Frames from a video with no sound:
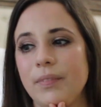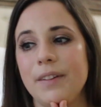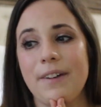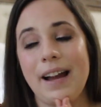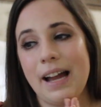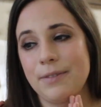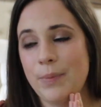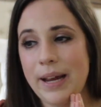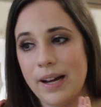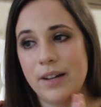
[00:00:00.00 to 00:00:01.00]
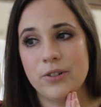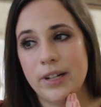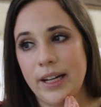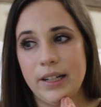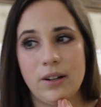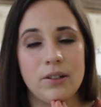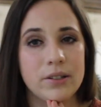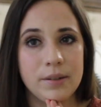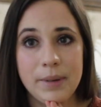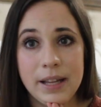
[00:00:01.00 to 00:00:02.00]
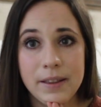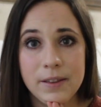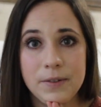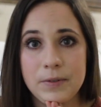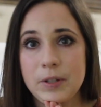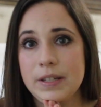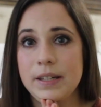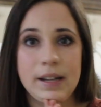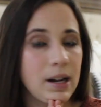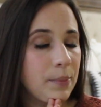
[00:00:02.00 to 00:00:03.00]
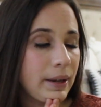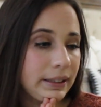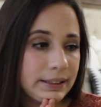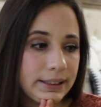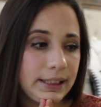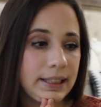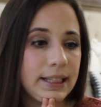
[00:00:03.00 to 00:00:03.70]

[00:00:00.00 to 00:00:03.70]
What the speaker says: if I have to pay $180 a month for this entire pregnancy,